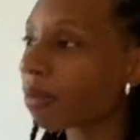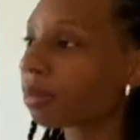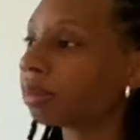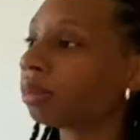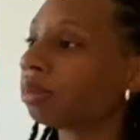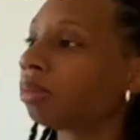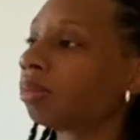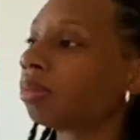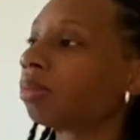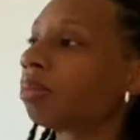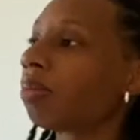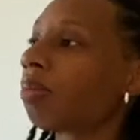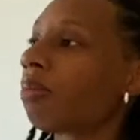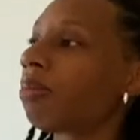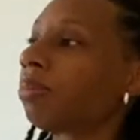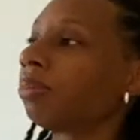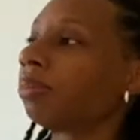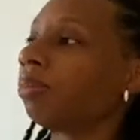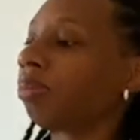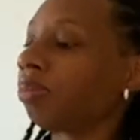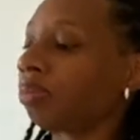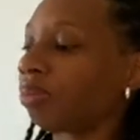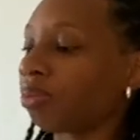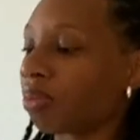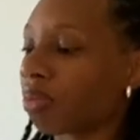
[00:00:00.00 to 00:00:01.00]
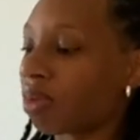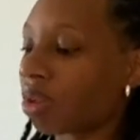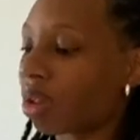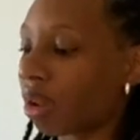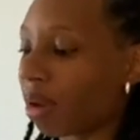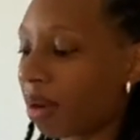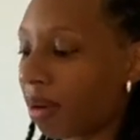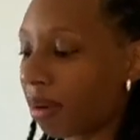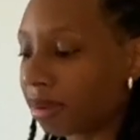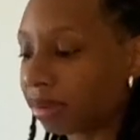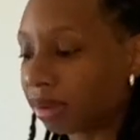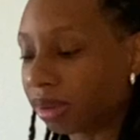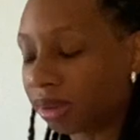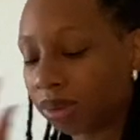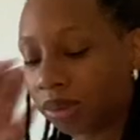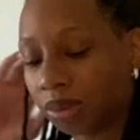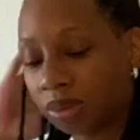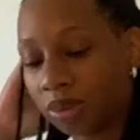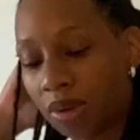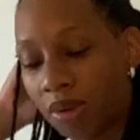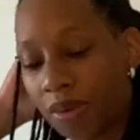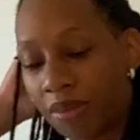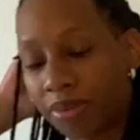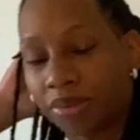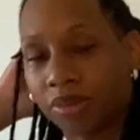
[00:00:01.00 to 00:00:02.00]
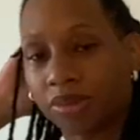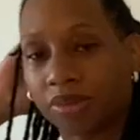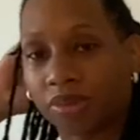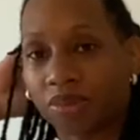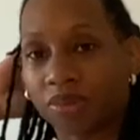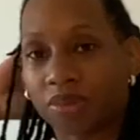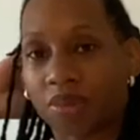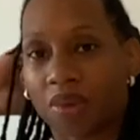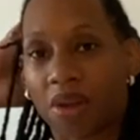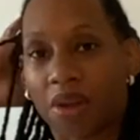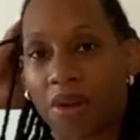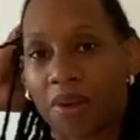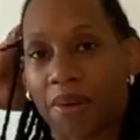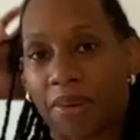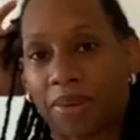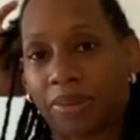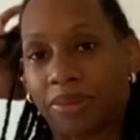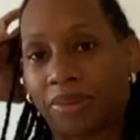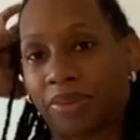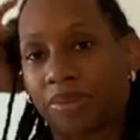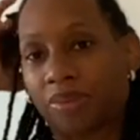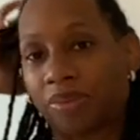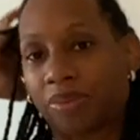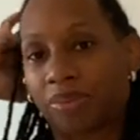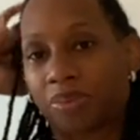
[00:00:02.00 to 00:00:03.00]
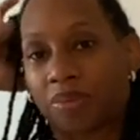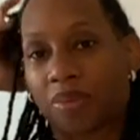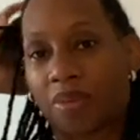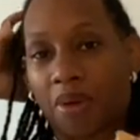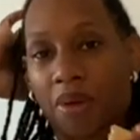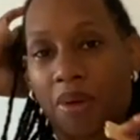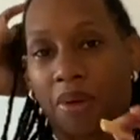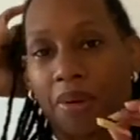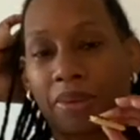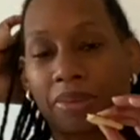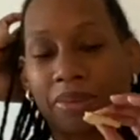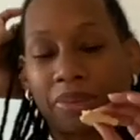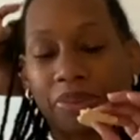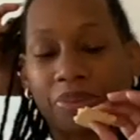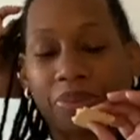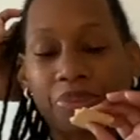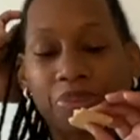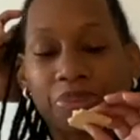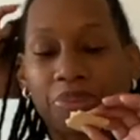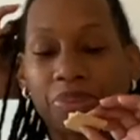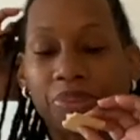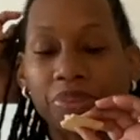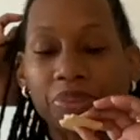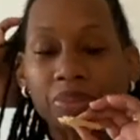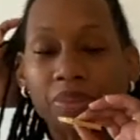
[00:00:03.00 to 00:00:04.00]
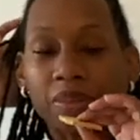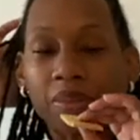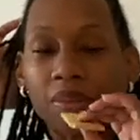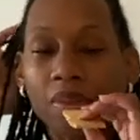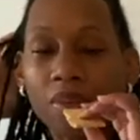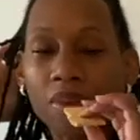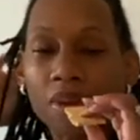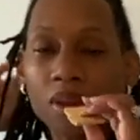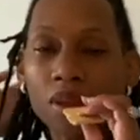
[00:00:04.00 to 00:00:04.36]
I'm gonna sit here and call my boyfriends while she go see her old boyfriends.